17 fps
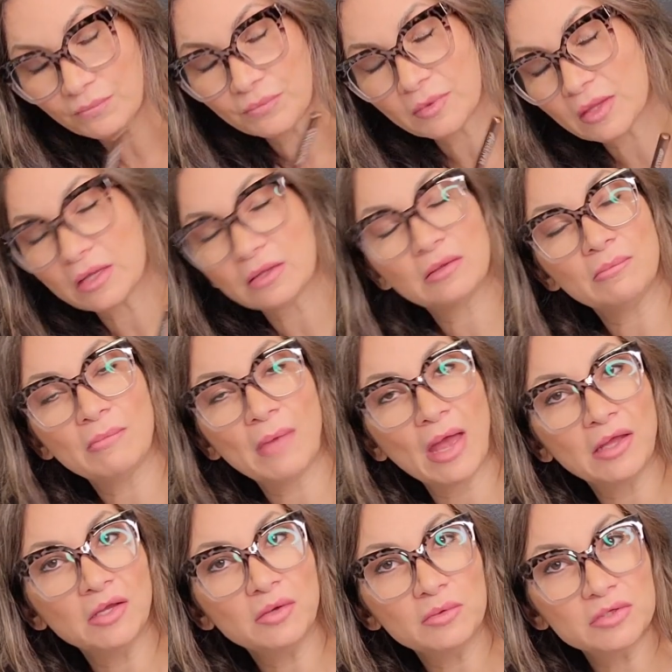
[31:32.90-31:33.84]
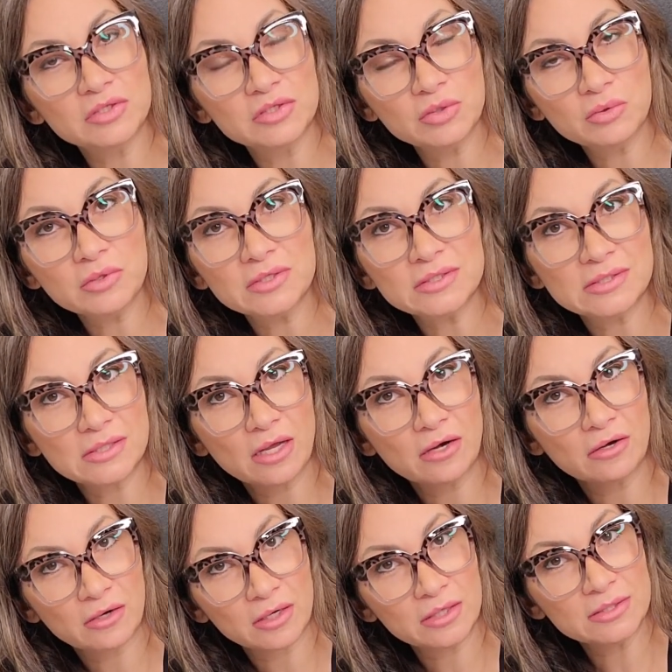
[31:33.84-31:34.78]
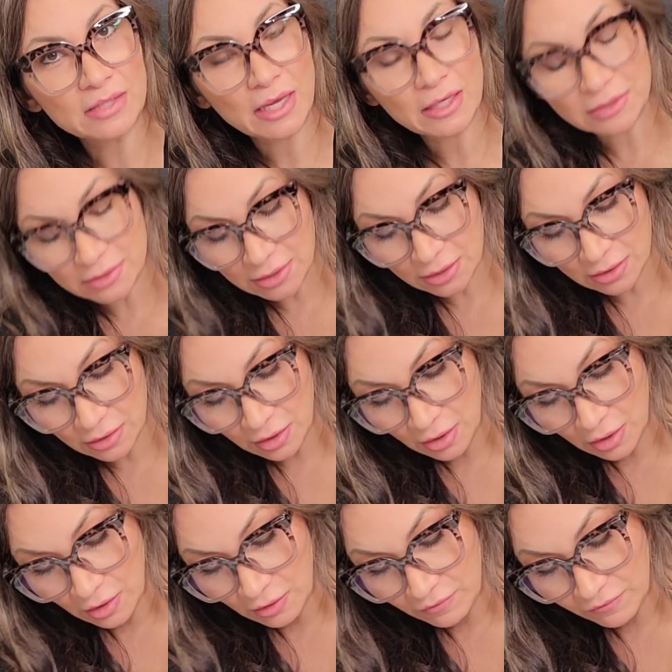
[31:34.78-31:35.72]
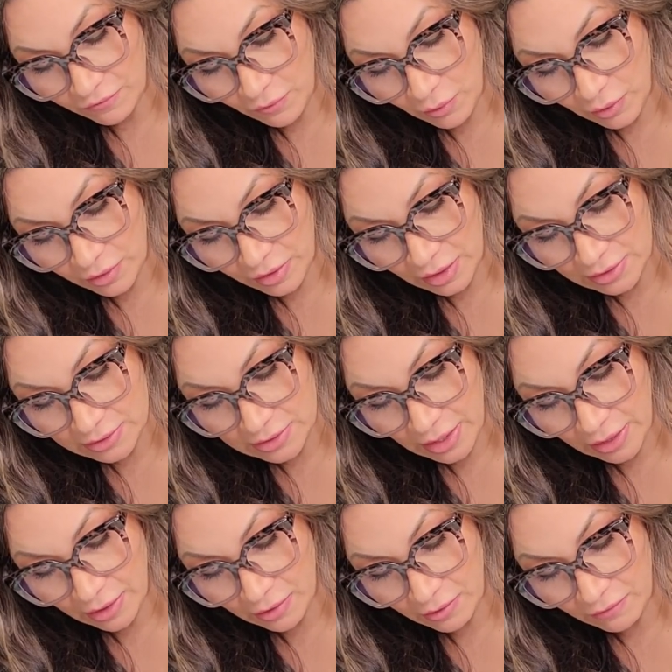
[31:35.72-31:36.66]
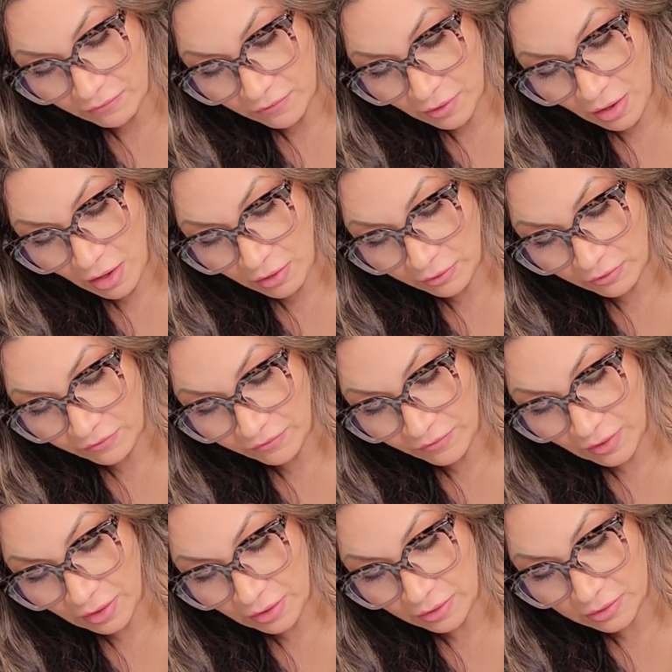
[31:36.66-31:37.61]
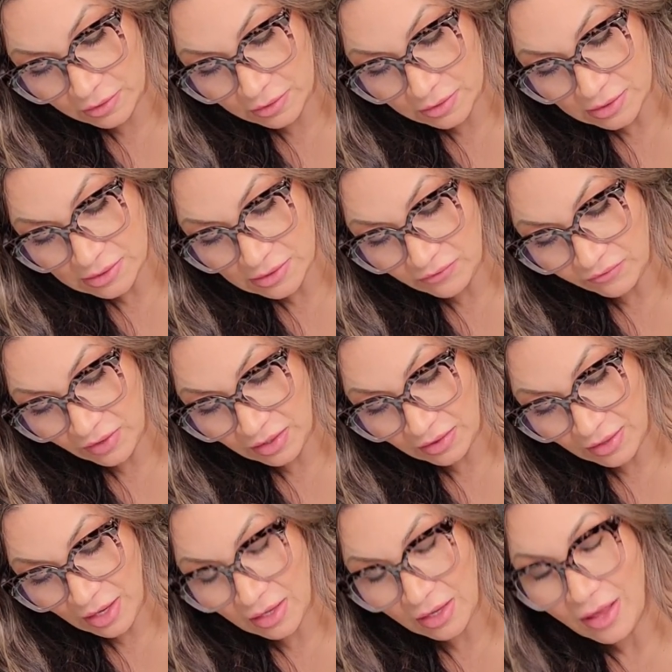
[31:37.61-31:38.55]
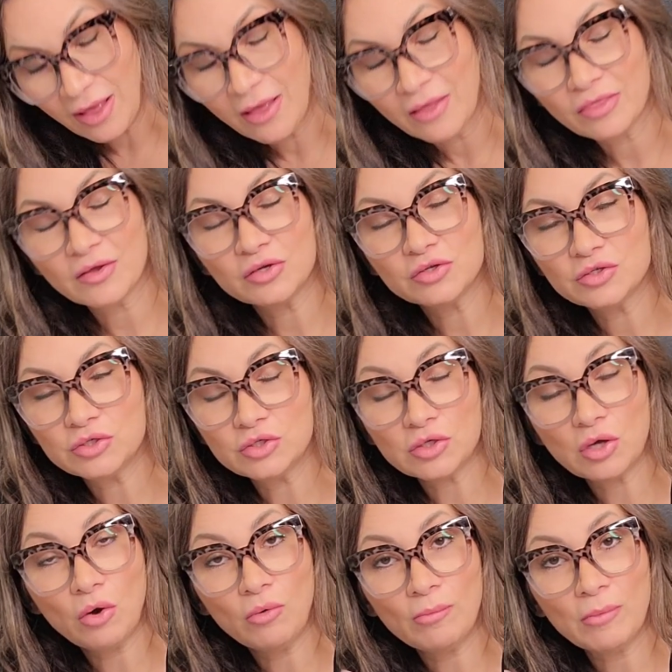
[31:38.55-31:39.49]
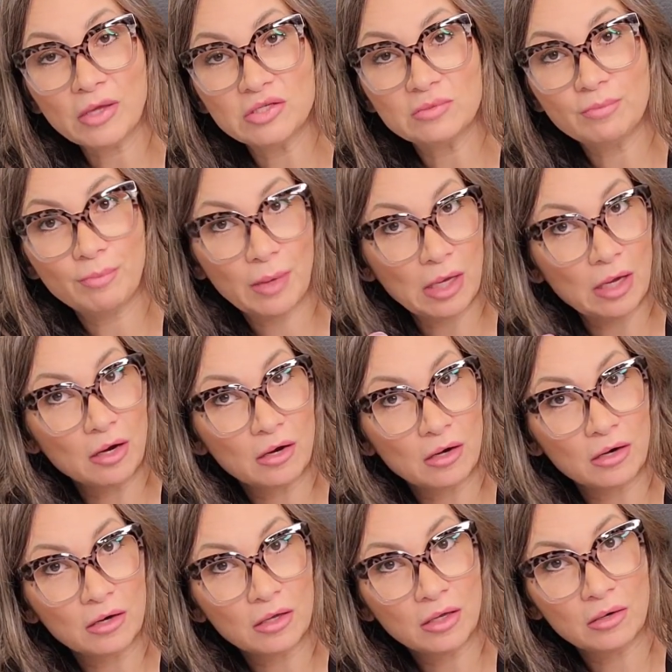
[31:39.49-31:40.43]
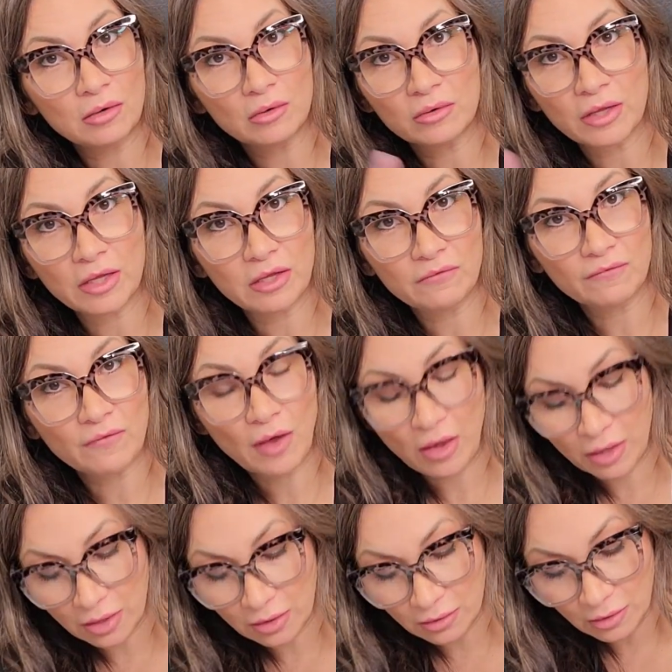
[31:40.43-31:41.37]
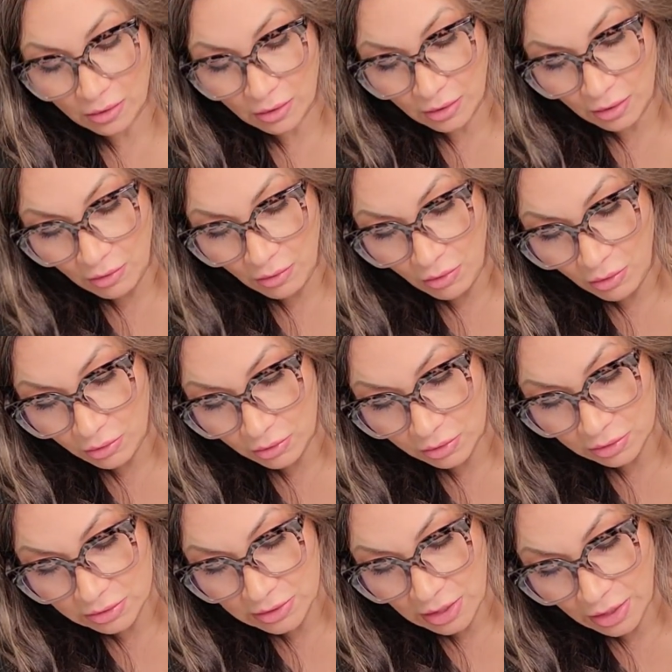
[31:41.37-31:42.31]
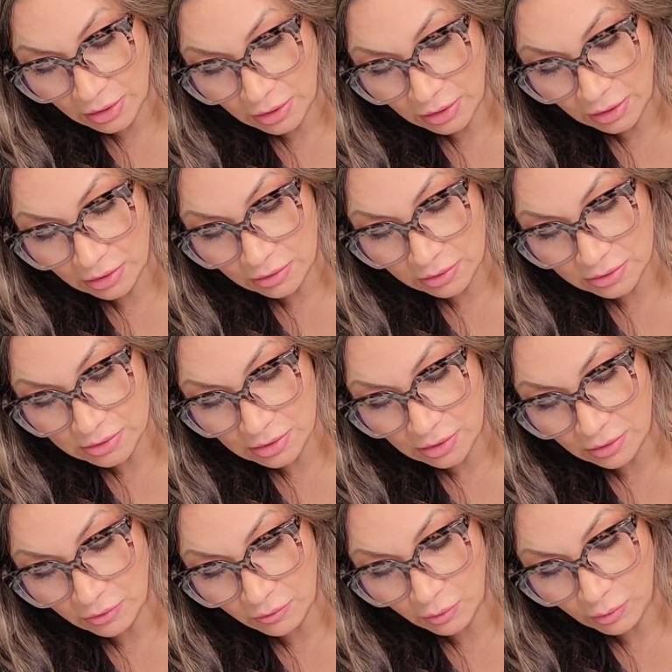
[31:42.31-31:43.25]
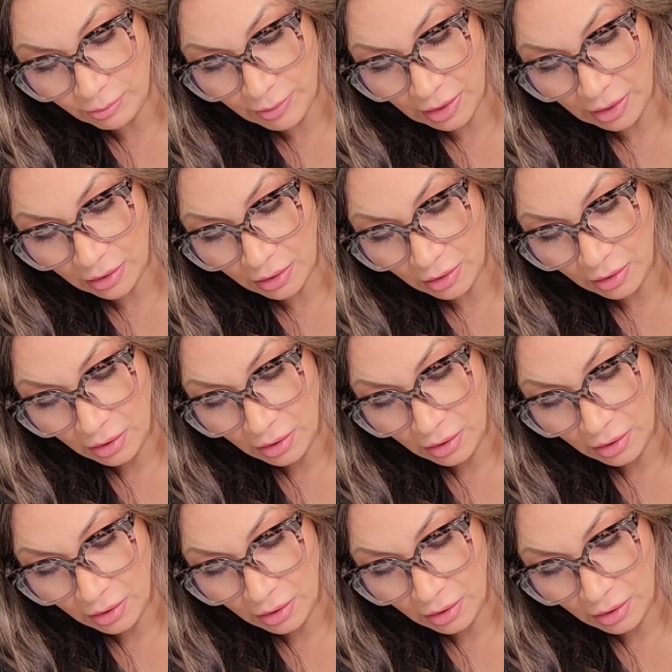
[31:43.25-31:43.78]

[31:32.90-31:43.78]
like the manual tools that are intended for things like color fill and stuff like that, they're so much bigger, you know, like you've got a whole ton of needles in the grouping.